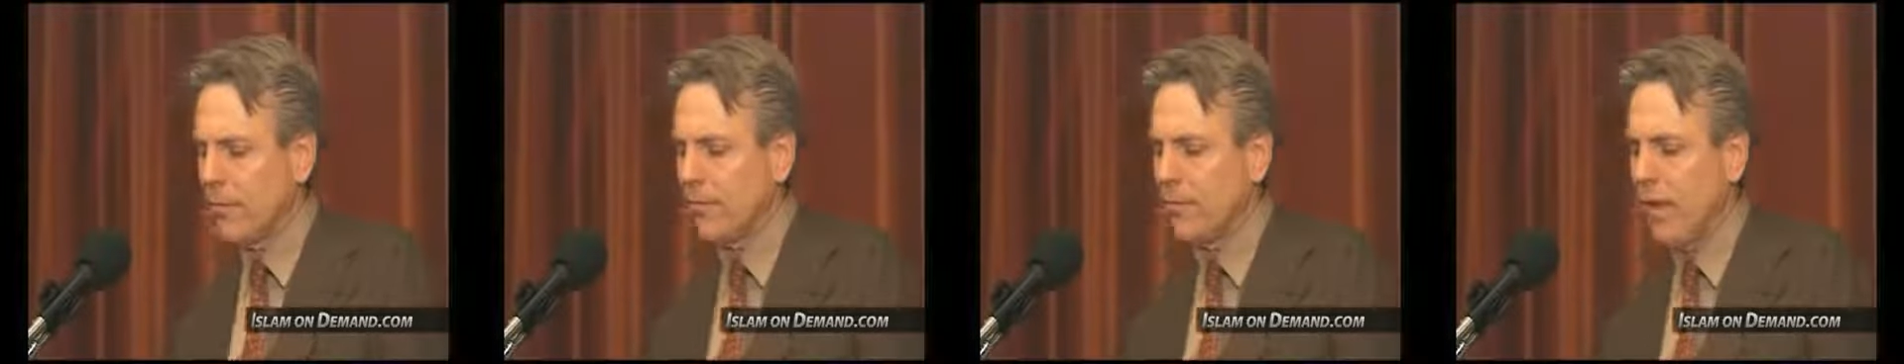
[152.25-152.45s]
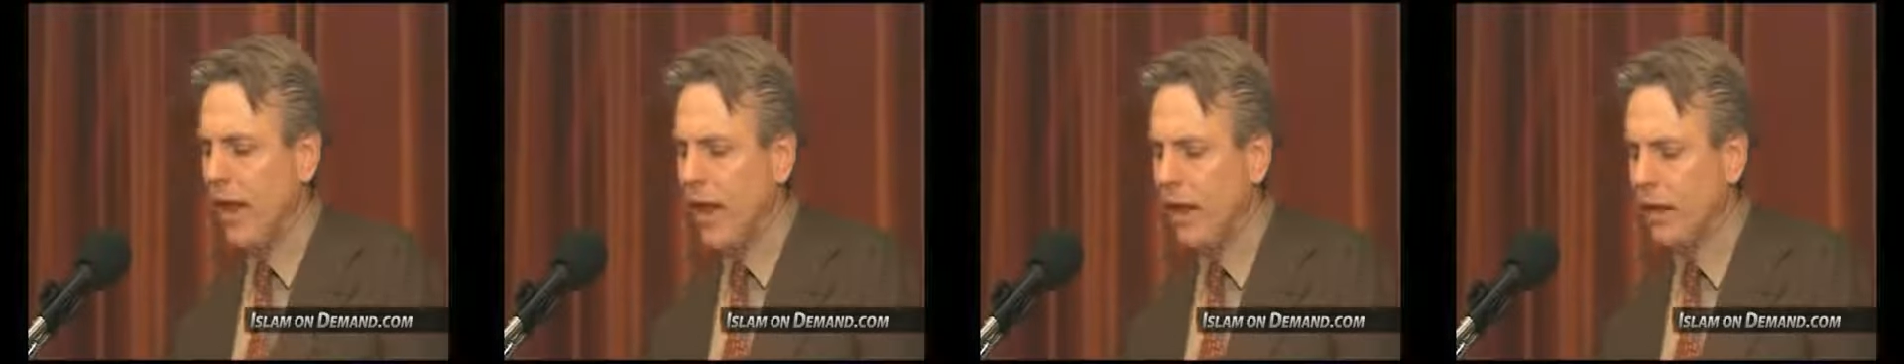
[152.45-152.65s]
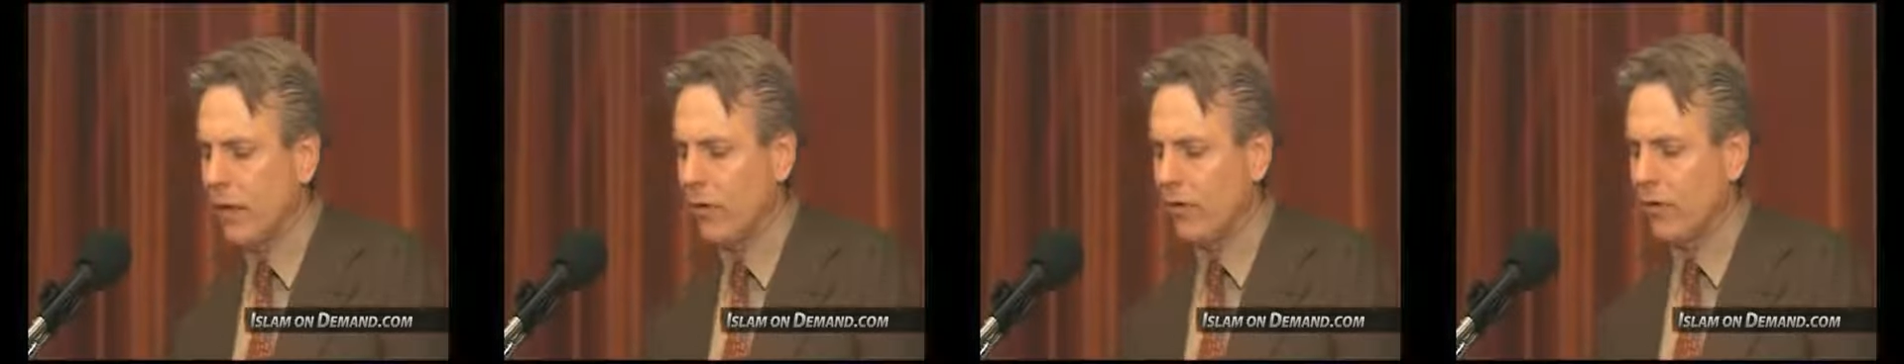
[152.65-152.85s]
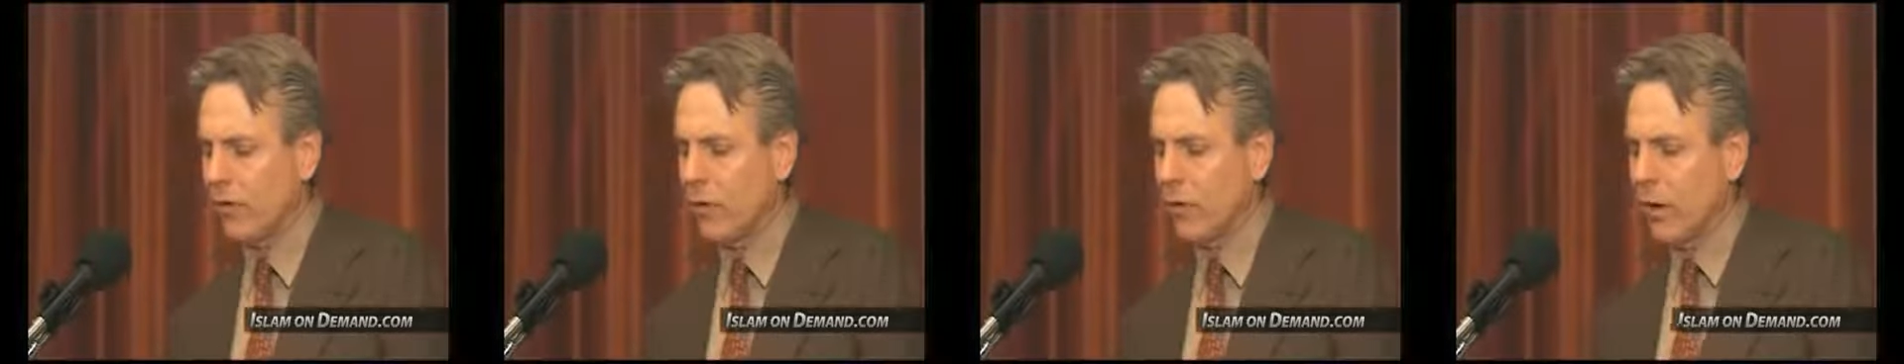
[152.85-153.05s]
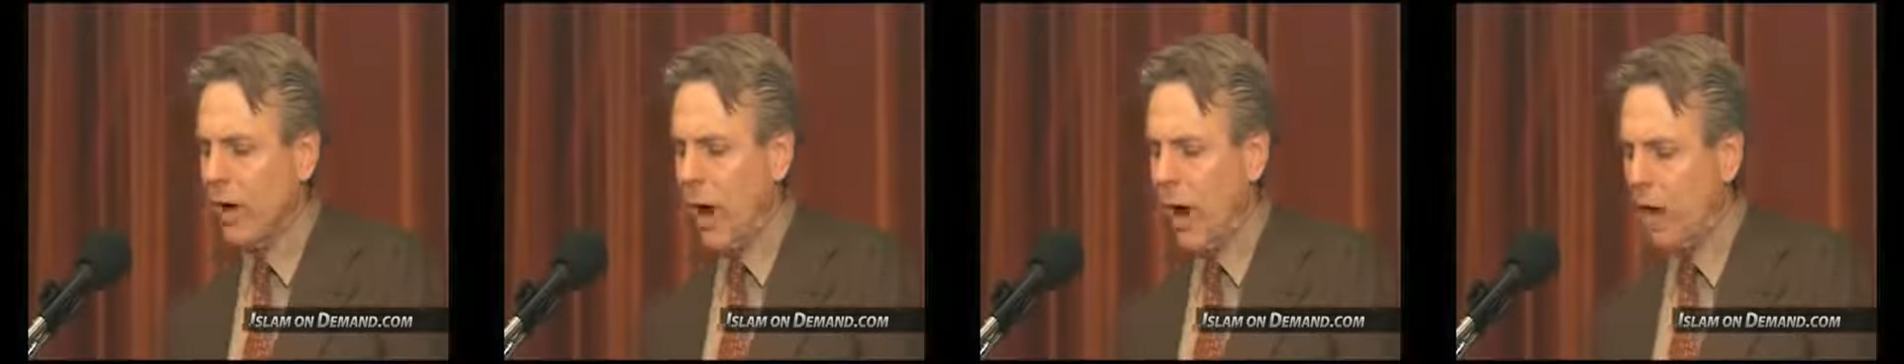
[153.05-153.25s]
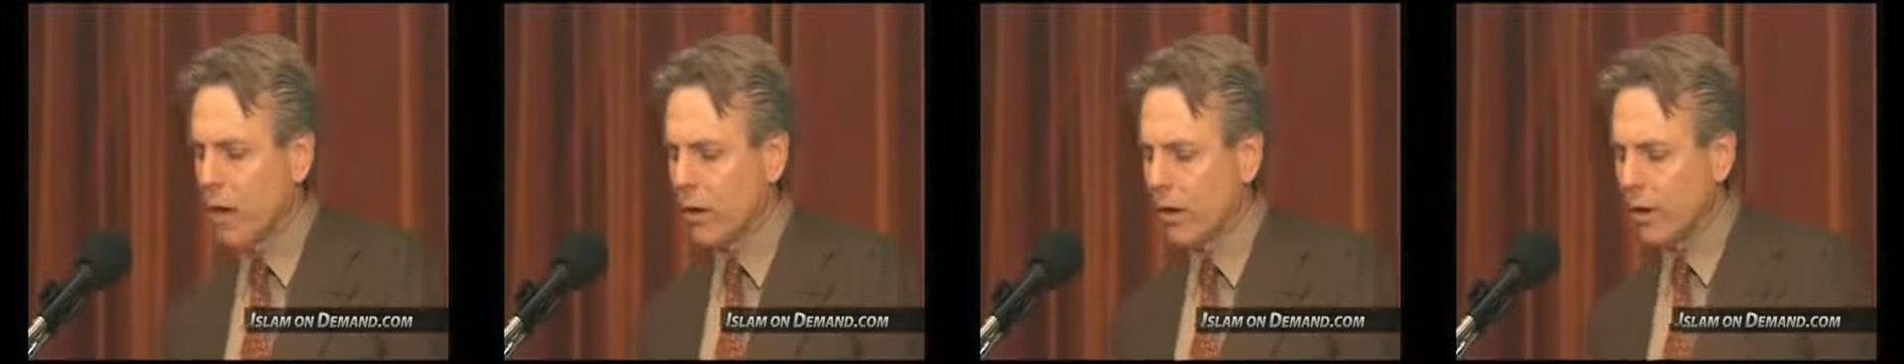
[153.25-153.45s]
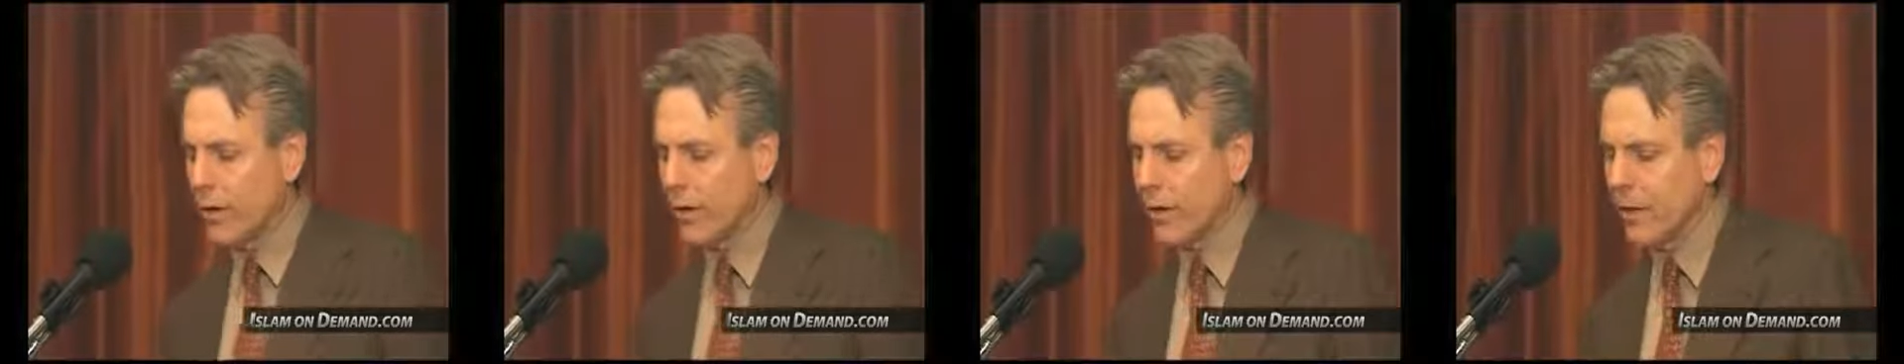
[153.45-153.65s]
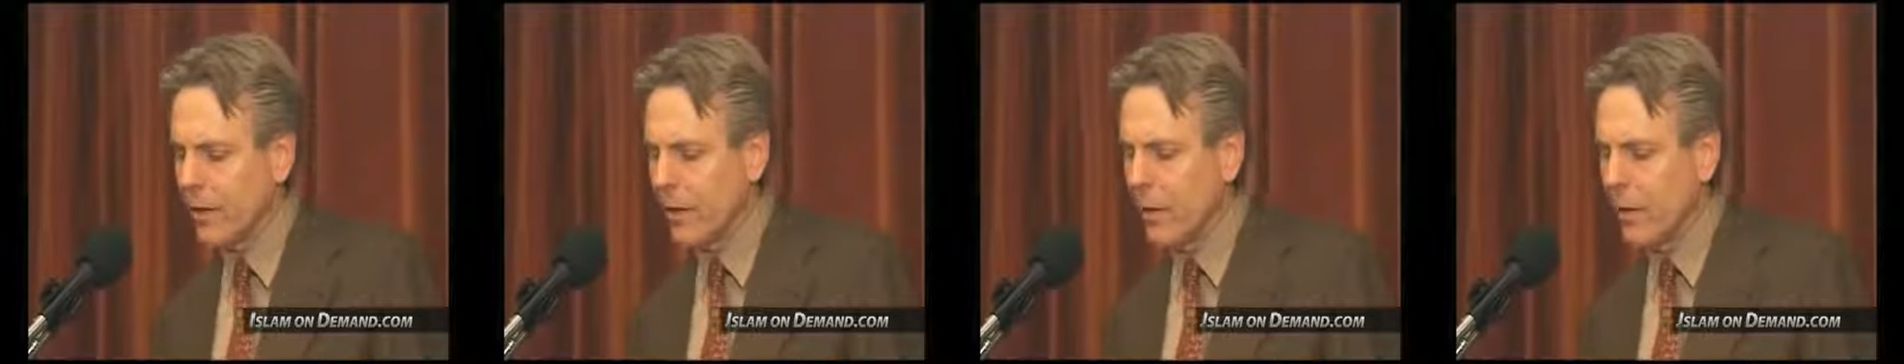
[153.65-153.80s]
of danger and hunger and